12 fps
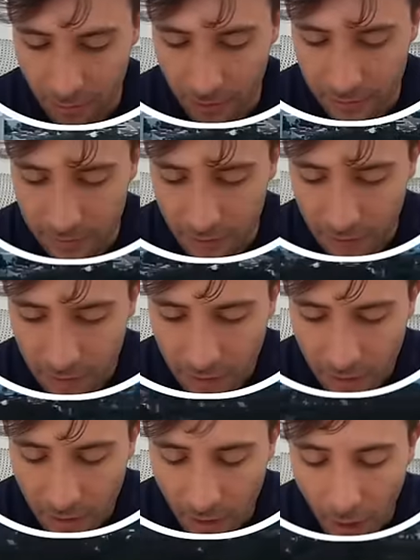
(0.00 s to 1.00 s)
right.
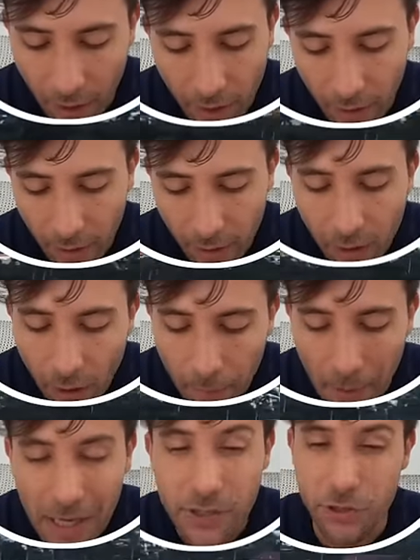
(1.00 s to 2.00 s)
I
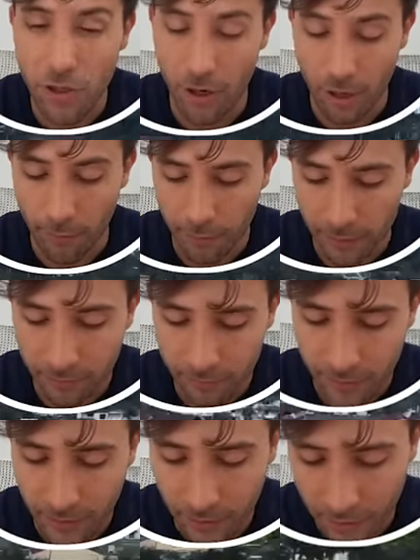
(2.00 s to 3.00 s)
my job
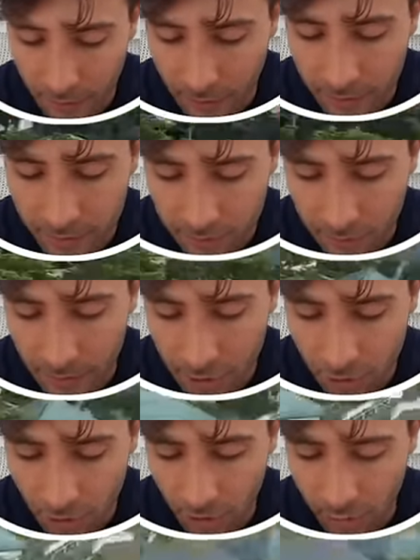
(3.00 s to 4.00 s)
is to make
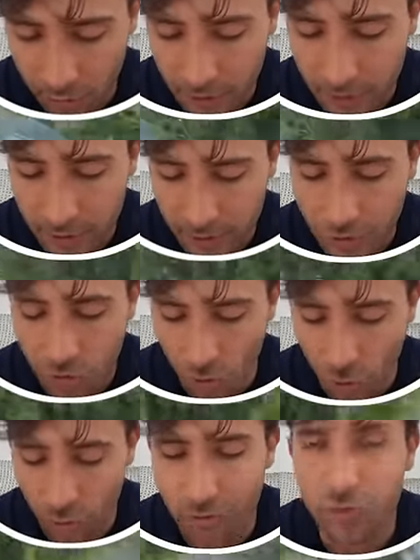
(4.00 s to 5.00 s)
sure I fly this
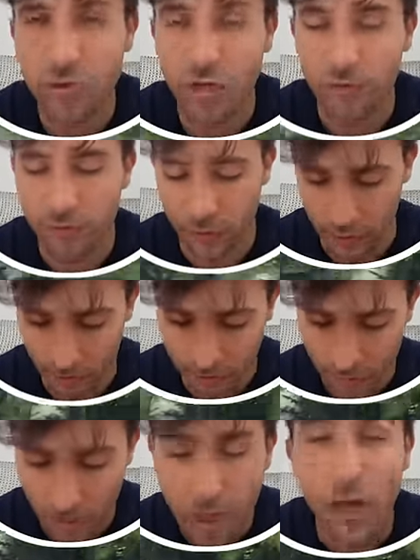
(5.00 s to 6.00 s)
drone safely.
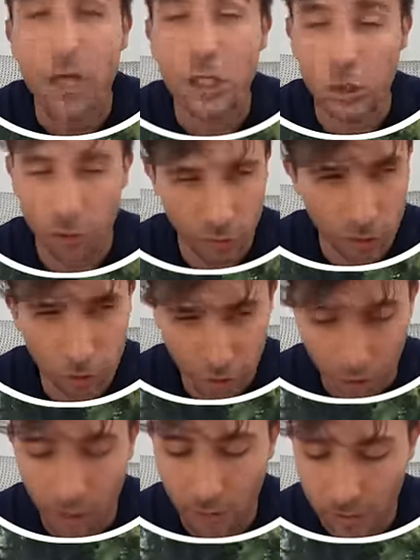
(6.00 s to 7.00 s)
Your
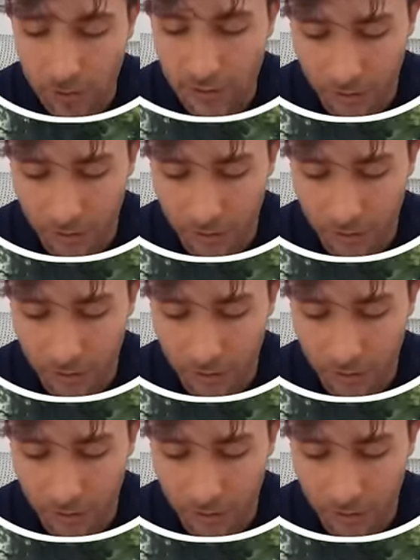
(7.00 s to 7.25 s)
job is